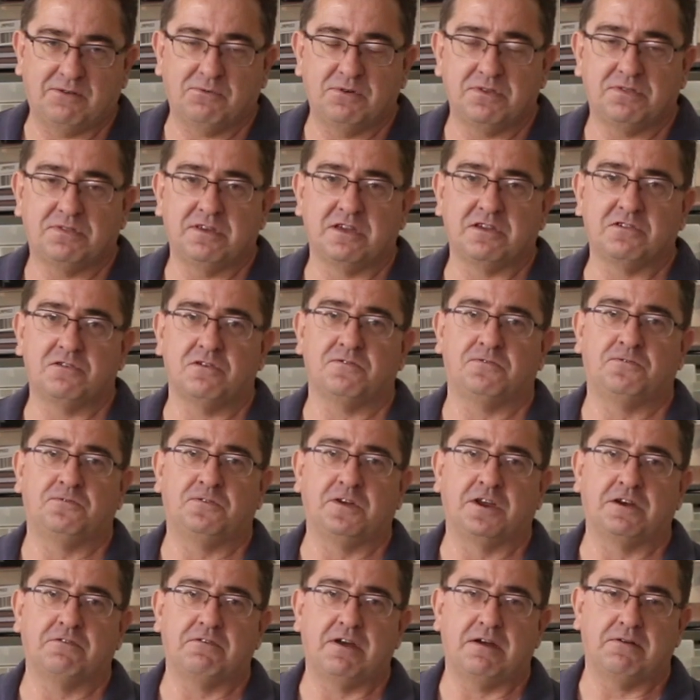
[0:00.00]
that, we've then got to
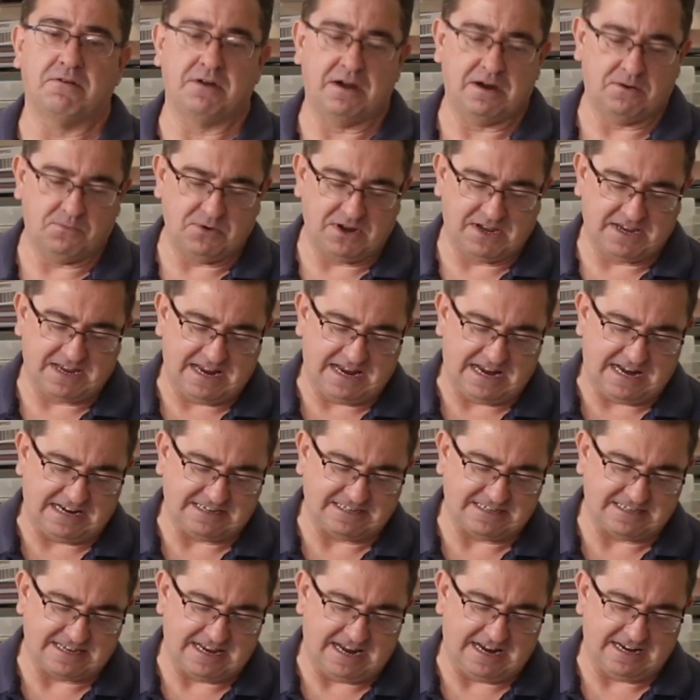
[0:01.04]
figure out how we
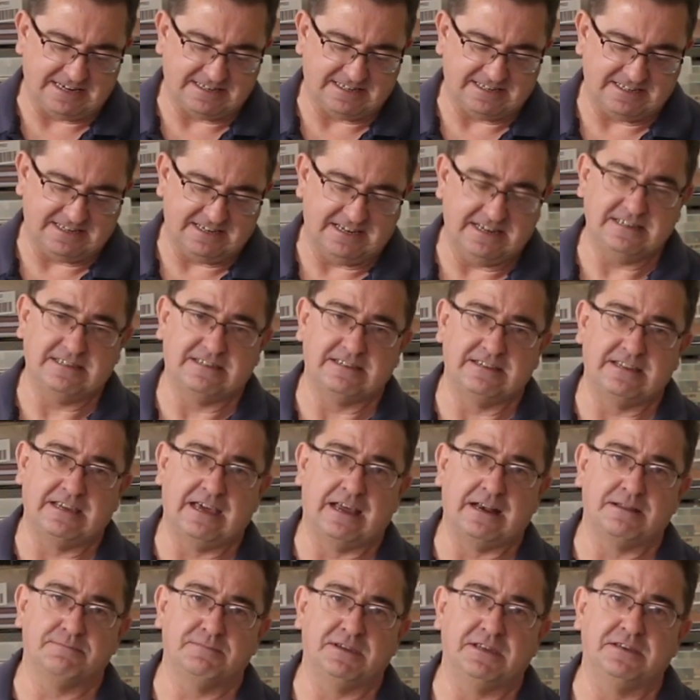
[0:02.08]
cast that into
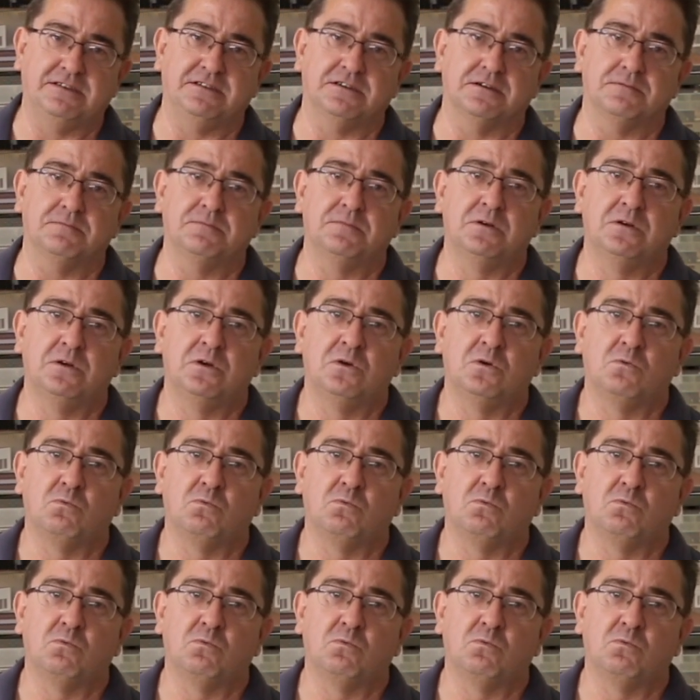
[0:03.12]
the aluminium